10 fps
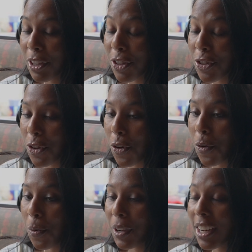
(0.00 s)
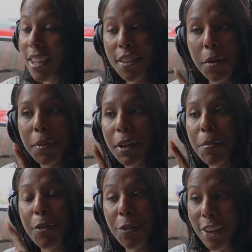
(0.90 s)
So when did I start playing
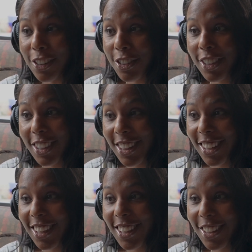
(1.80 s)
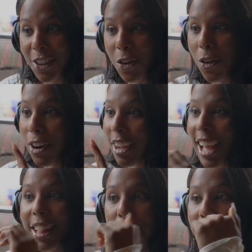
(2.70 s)
professional? Or
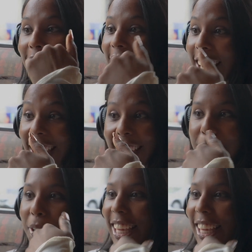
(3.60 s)
at the beginning?